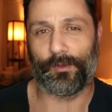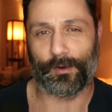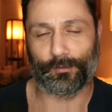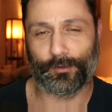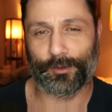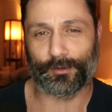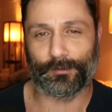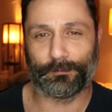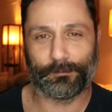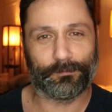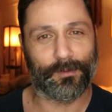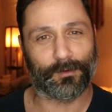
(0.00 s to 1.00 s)
their
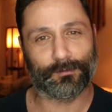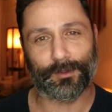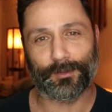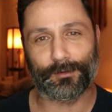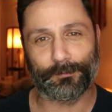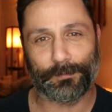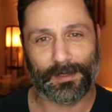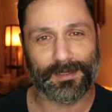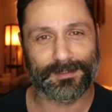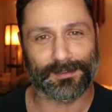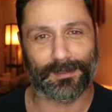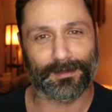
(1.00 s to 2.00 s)
little
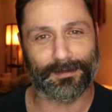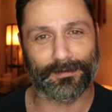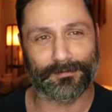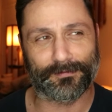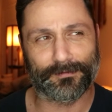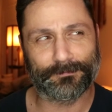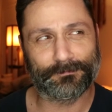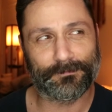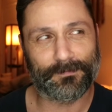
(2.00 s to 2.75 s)
piece of,